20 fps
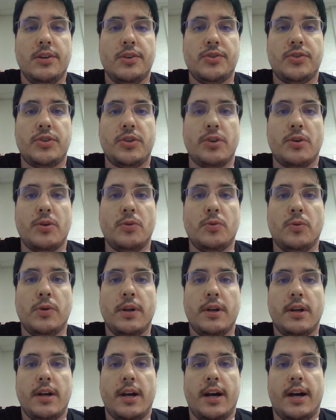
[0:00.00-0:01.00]
So,
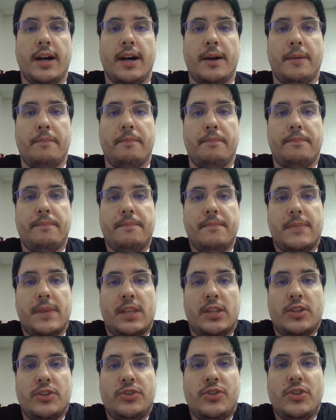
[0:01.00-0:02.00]

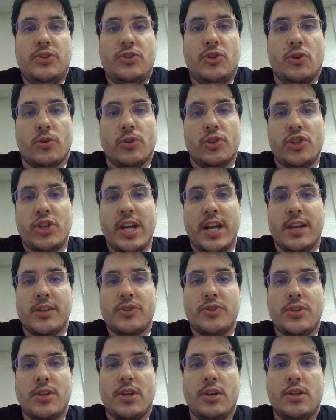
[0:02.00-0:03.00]
this is your
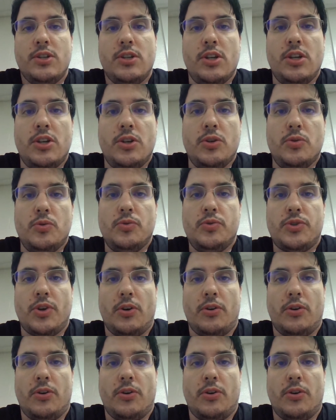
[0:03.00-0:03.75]
chance to use